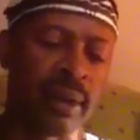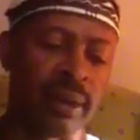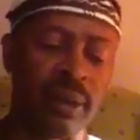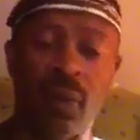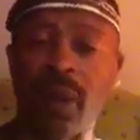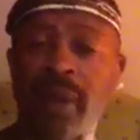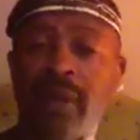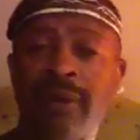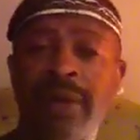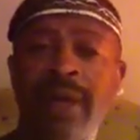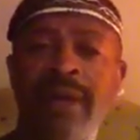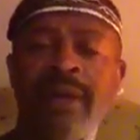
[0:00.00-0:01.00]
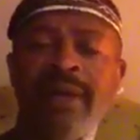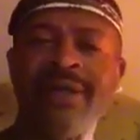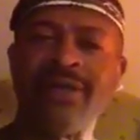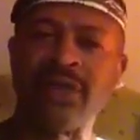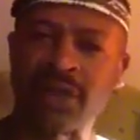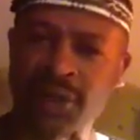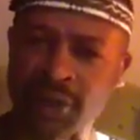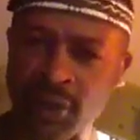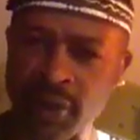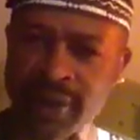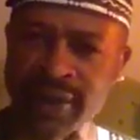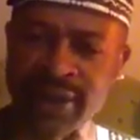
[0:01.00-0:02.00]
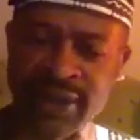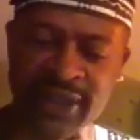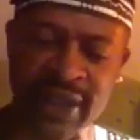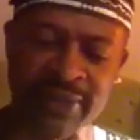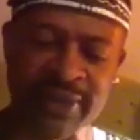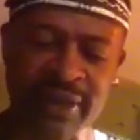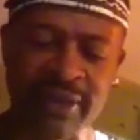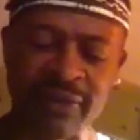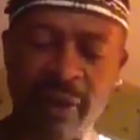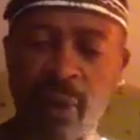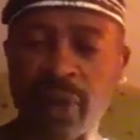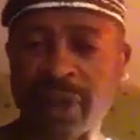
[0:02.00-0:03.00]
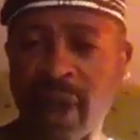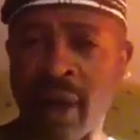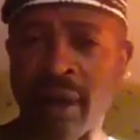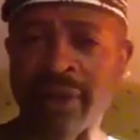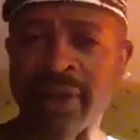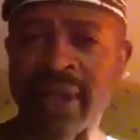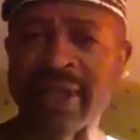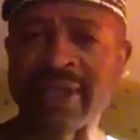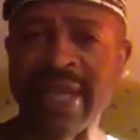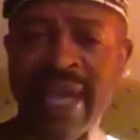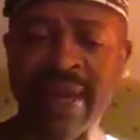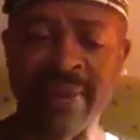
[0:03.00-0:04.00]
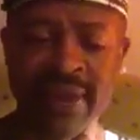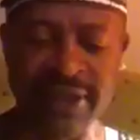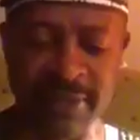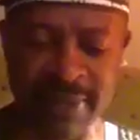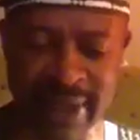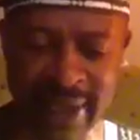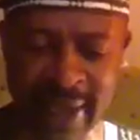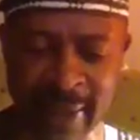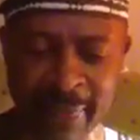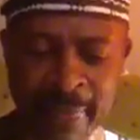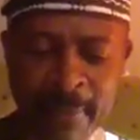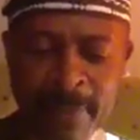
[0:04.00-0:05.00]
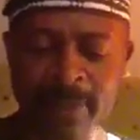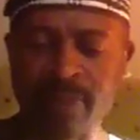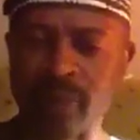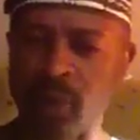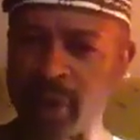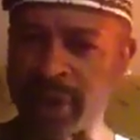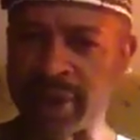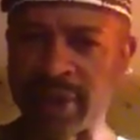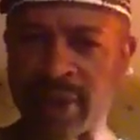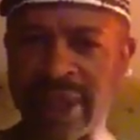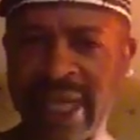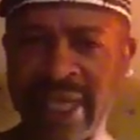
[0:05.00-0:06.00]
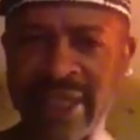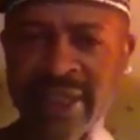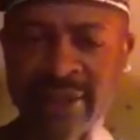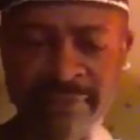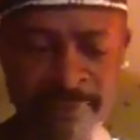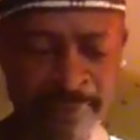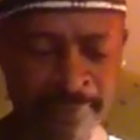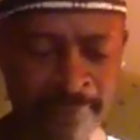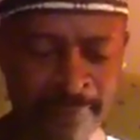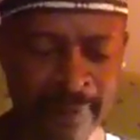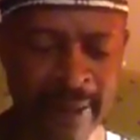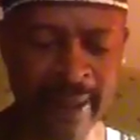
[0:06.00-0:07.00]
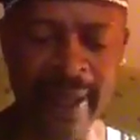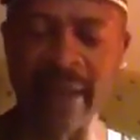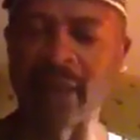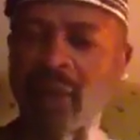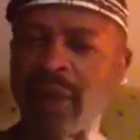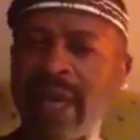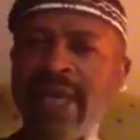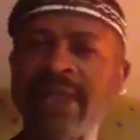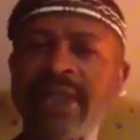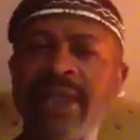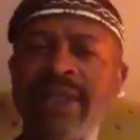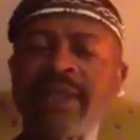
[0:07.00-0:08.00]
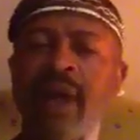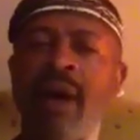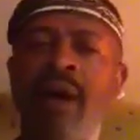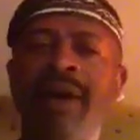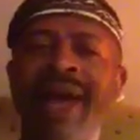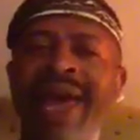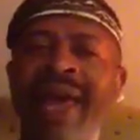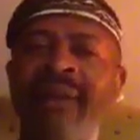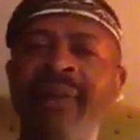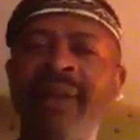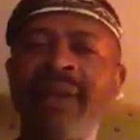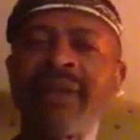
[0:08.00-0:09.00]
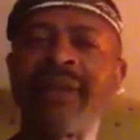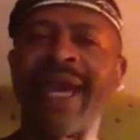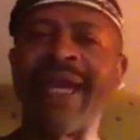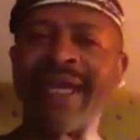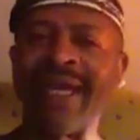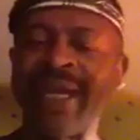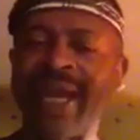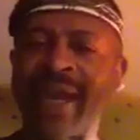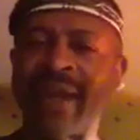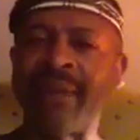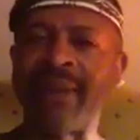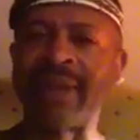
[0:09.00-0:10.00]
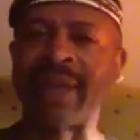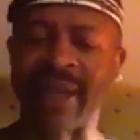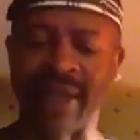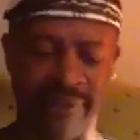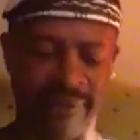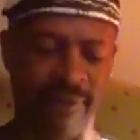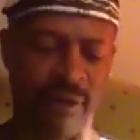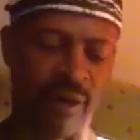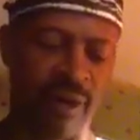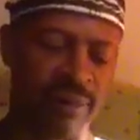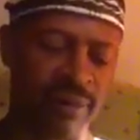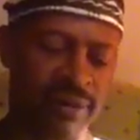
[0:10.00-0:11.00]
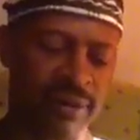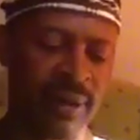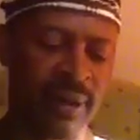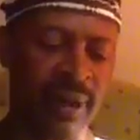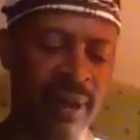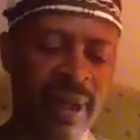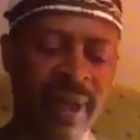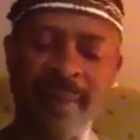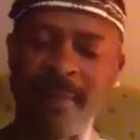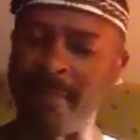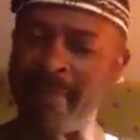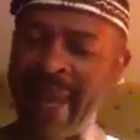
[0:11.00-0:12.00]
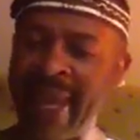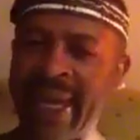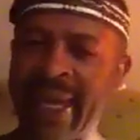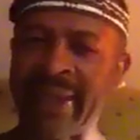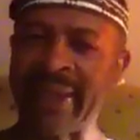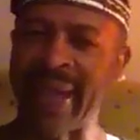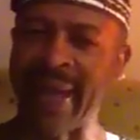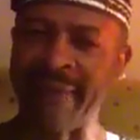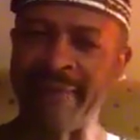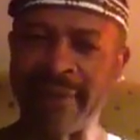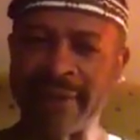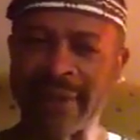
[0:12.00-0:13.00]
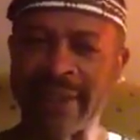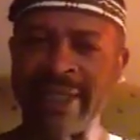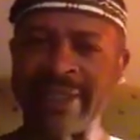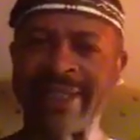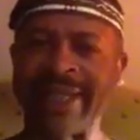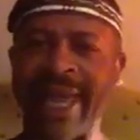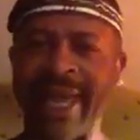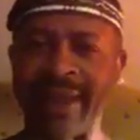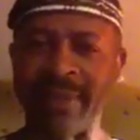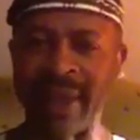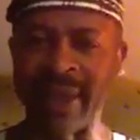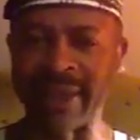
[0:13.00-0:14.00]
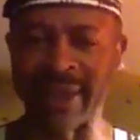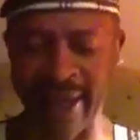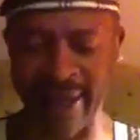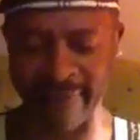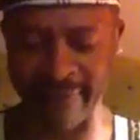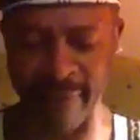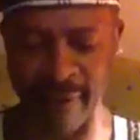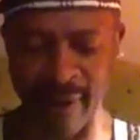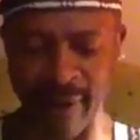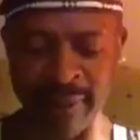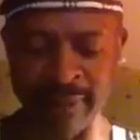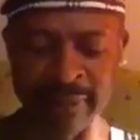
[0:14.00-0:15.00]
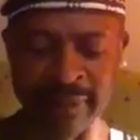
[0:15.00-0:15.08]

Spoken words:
The one creator is the source and substance from which all things came into being, which is creation, and creation is all animate and inanimate life forms. Man, obviously, is an animated life form,